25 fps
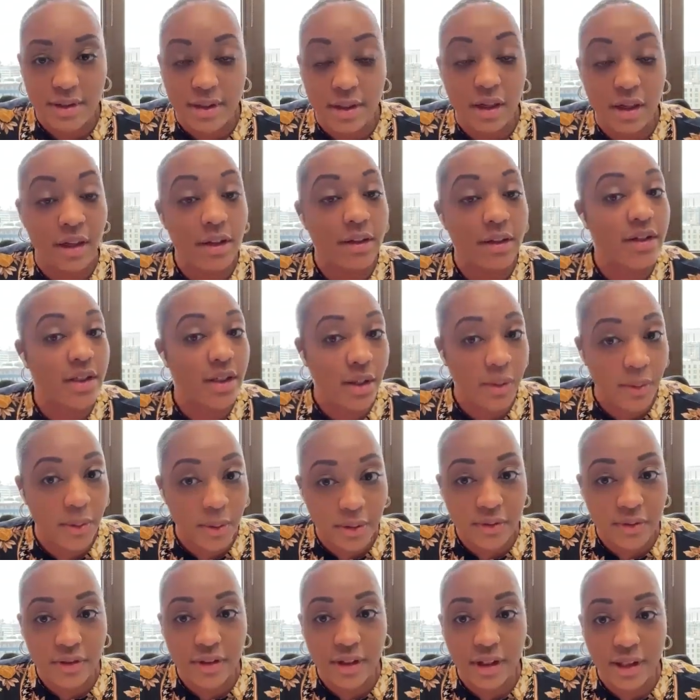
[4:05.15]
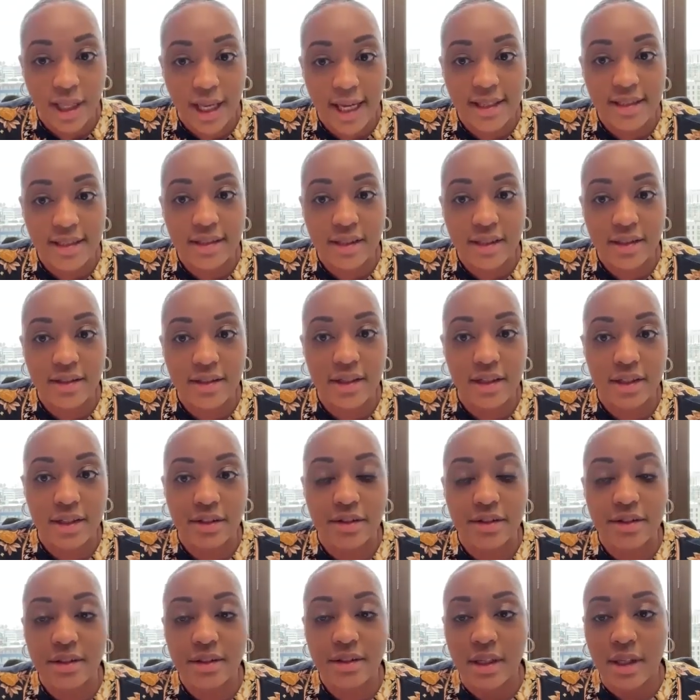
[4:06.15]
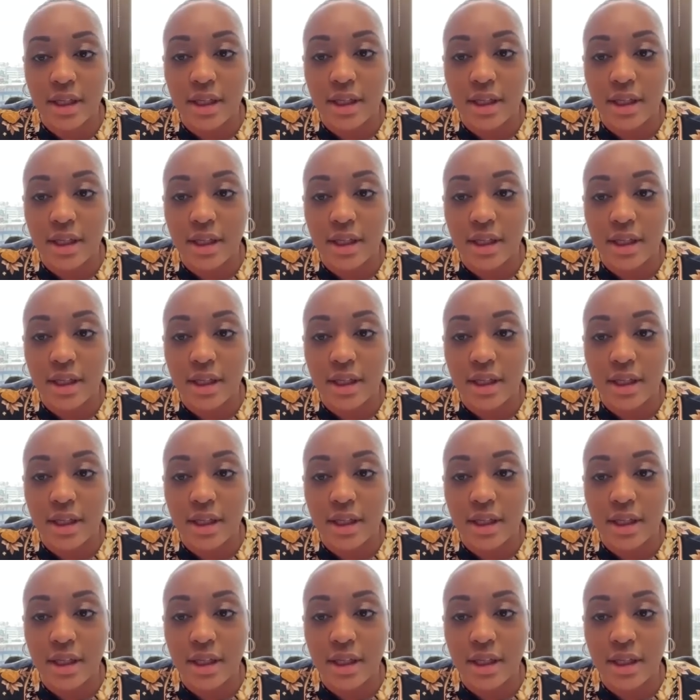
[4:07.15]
And also over the last 60 years,